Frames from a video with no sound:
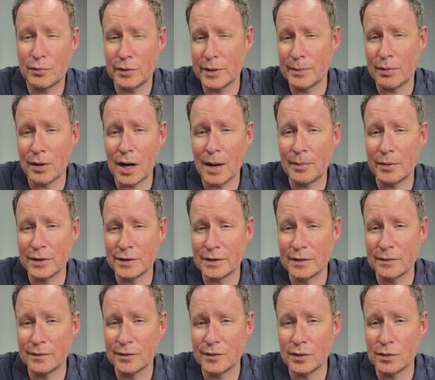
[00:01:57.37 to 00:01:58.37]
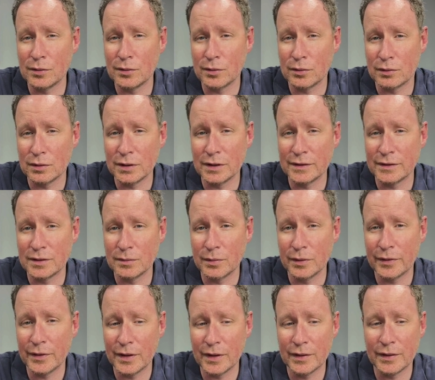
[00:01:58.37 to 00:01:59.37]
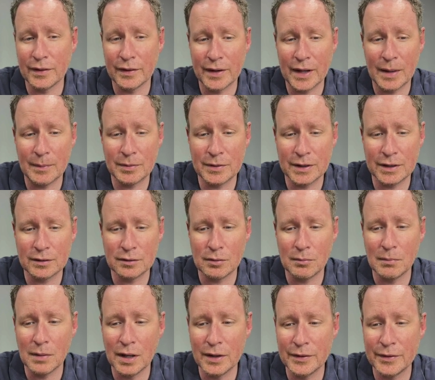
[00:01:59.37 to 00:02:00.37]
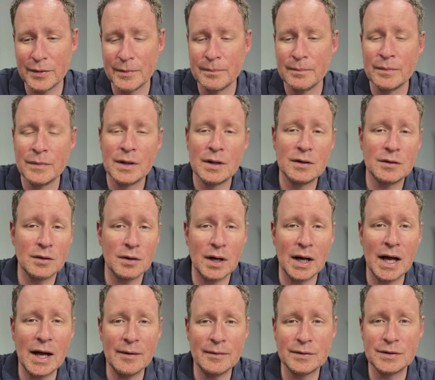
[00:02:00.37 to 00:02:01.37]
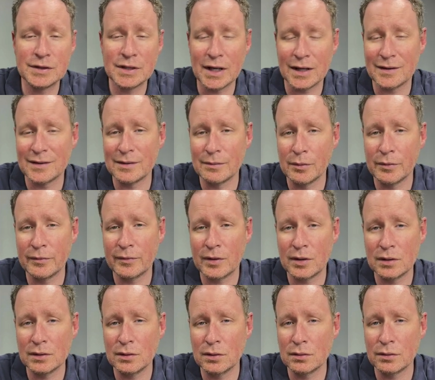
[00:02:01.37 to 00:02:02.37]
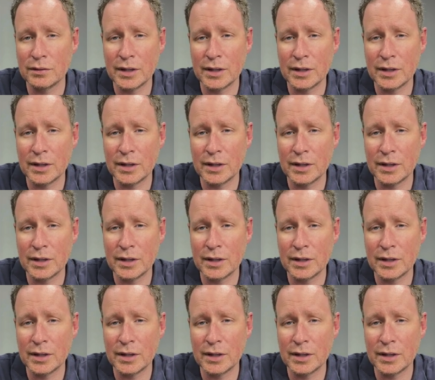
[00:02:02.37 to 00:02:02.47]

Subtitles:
properties that have sold or listed within that particular month. So I have checked some of our local